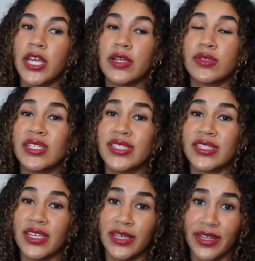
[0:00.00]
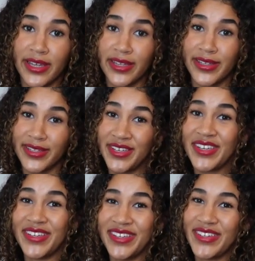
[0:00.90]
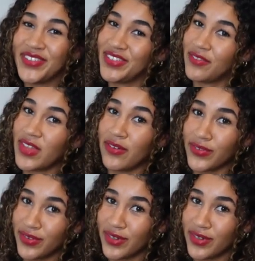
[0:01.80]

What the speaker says: if she's healing. Love that for you,